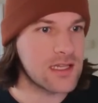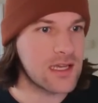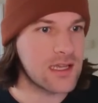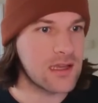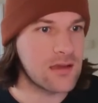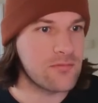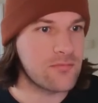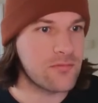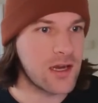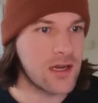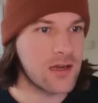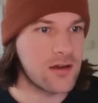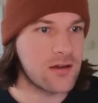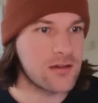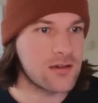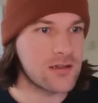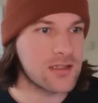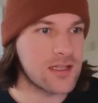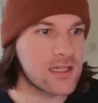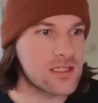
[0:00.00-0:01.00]
I can
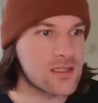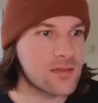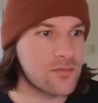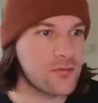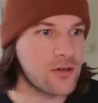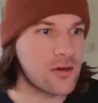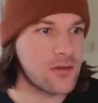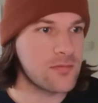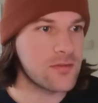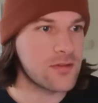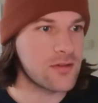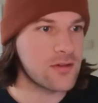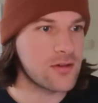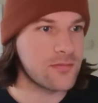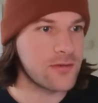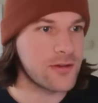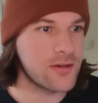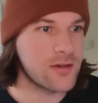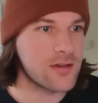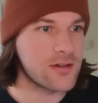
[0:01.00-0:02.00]
prioritize the prompt or
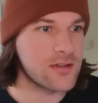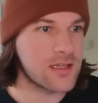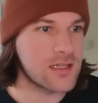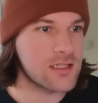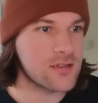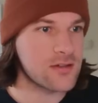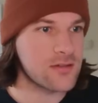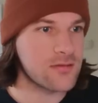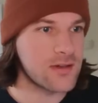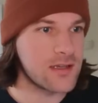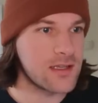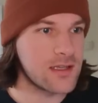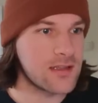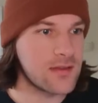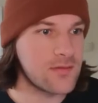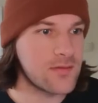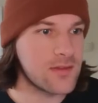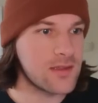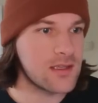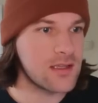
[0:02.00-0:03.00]
prioritize
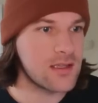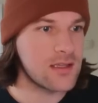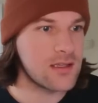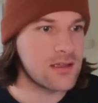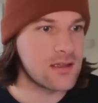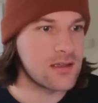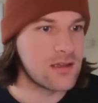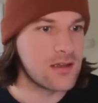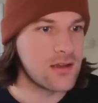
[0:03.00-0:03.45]
creativity